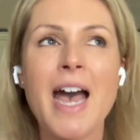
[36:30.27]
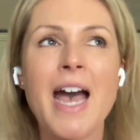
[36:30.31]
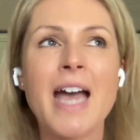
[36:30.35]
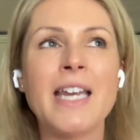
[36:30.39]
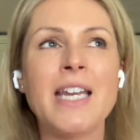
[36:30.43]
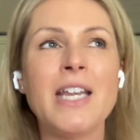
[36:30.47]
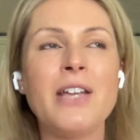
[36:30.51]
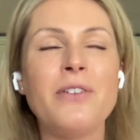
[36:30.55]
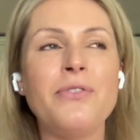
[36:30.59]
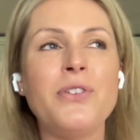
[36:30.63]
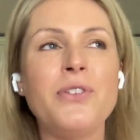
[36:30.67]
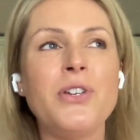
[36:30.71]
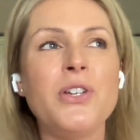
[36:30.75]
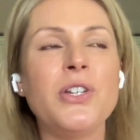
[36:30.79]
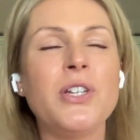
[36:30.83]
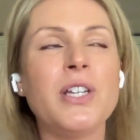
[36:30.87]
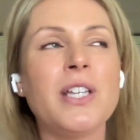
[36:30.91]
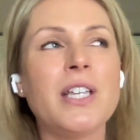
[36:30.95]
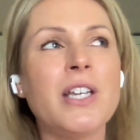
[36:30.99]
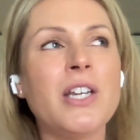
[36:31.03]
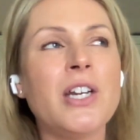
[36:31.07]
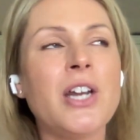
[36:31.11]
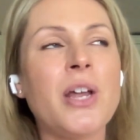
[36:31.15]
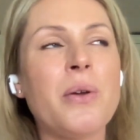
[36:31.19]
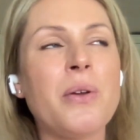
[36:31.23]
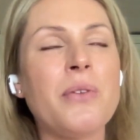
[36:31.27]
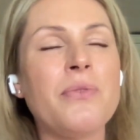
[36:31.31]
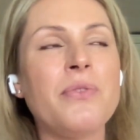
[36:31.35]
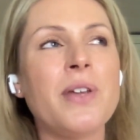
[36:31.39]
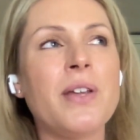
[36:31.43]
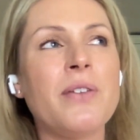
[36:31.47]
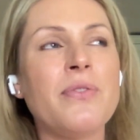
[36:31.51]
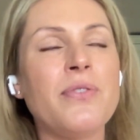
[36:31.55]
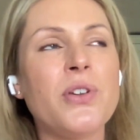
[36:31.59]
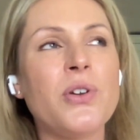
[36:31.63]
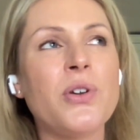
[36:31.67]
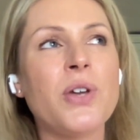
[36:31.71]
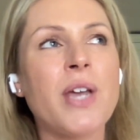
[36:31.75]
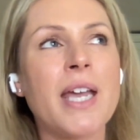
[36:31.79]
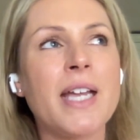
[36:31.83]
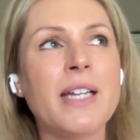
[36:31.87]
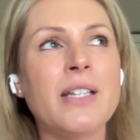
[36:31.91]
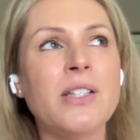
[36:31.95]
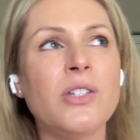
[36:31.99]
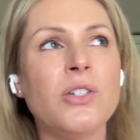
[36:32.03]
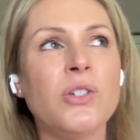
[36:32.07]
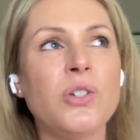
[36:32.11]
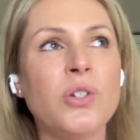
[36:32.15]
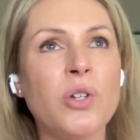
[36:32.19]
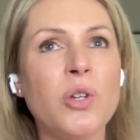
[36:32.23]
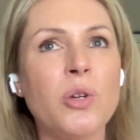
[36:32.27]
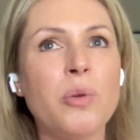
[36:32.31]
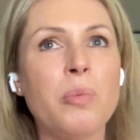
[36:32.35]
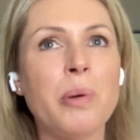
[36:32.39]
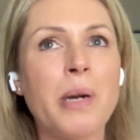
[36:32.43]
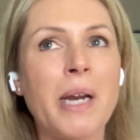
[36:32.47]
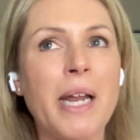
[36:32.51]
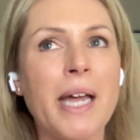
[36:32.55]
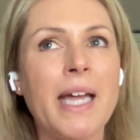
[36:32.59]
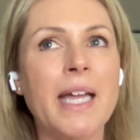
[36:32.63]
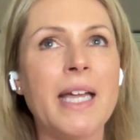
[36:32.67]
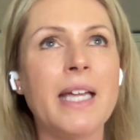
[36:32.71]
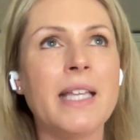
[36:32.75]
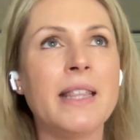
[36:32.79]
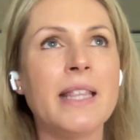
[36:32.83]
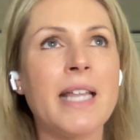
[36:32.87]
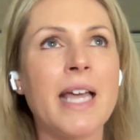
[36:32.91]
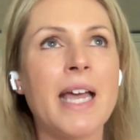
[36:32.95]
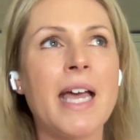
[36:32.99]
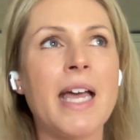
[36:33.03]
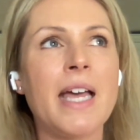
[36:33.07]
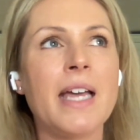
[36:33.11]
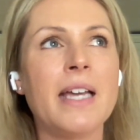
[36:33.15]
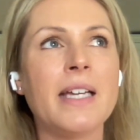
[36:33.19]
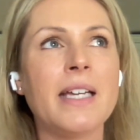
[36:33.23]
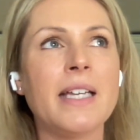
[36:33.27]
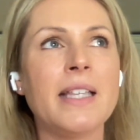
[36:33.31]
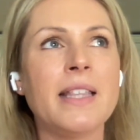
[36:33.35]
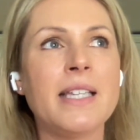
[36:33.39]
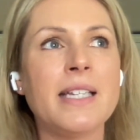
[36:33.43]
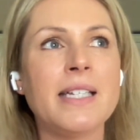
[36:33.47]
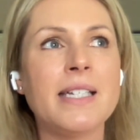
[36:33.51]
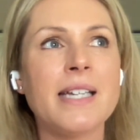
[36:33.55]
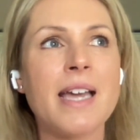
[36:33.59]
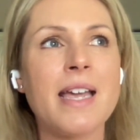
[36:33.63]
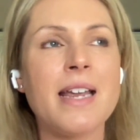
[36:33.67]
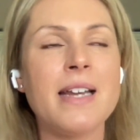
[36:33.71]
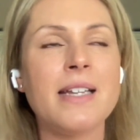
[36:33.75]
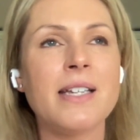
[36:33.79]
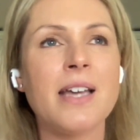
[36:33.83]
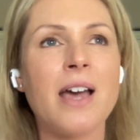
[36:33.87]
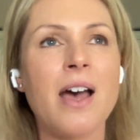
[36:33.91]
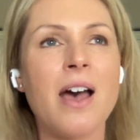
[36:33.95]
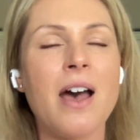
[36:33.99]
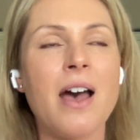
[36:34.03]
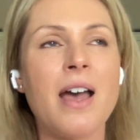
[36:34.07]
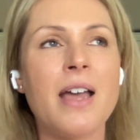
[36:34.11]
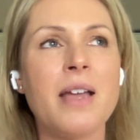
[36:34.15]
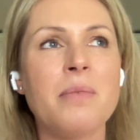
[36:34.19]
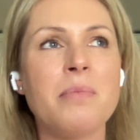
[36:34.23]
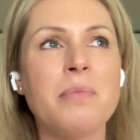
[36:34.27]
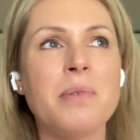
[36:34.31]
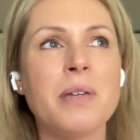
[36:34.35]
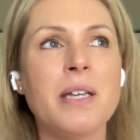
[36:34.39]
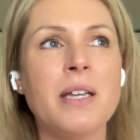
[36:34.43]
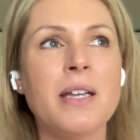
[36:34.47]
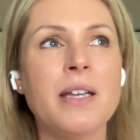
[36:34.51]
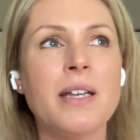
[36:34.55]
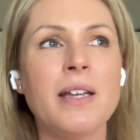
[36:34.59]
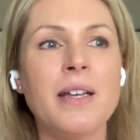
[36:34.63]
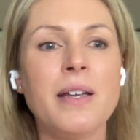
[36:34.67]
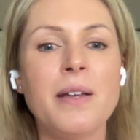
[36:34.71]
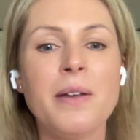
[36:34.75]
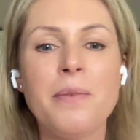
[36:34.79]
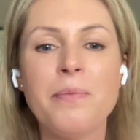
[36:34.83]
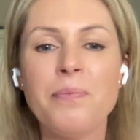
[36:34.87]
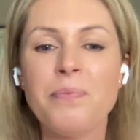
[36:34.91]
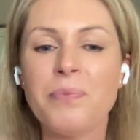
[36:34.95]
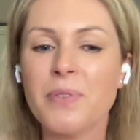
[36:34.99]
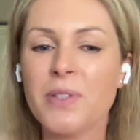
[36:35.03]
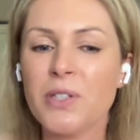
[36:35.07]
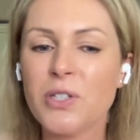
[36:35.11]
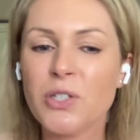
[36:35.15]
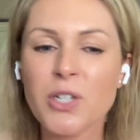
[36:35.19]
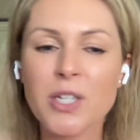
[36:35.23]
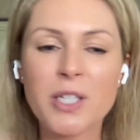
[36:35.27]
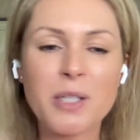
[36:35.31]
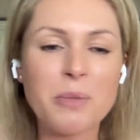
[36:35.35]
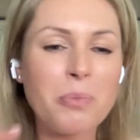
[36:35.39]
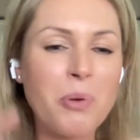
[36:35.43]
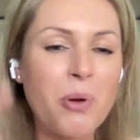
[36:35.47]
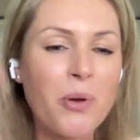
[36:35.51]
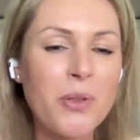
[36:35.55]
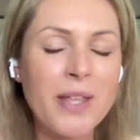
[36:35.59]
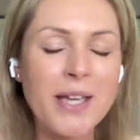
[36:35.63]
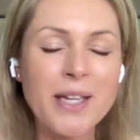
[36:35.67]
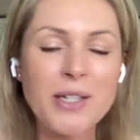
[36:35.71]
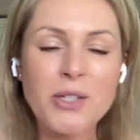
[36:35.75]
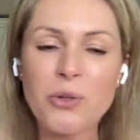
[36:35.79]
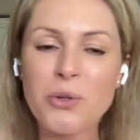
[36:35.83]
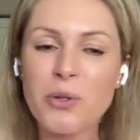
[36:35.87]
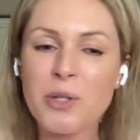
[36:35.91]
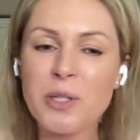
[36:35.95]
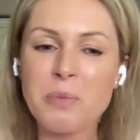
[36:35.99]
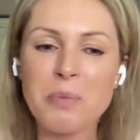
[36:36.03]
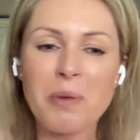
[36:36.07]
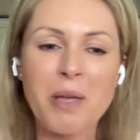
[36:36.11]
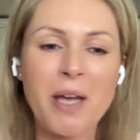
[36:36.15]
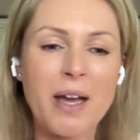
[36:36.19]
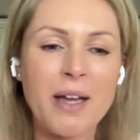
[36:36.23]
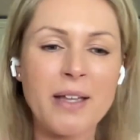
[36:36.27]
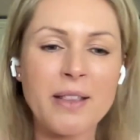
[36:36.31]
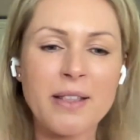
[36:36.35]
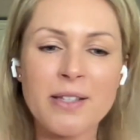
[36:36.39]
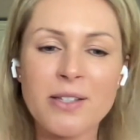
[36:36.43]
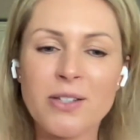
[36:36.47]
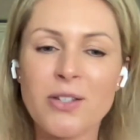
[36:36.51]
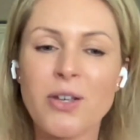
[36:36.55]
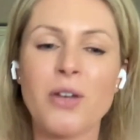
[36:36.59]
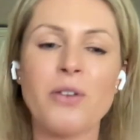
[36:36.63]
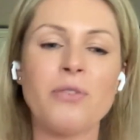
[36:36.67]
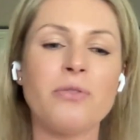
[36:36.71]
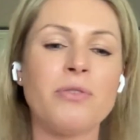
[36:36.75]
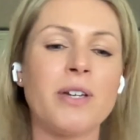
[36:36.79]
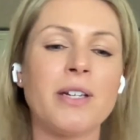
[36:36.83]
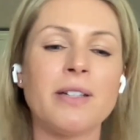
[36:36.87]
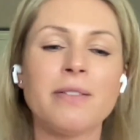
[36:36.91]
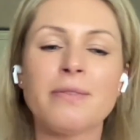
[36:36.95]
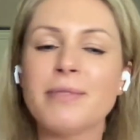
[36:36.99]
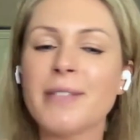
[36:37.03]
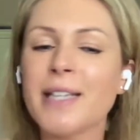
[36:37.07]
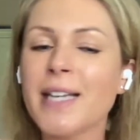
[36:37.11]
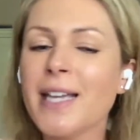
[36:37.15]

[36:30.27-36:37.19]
And if if your kids do play in there in the daytime, just put their toys behind the sofa.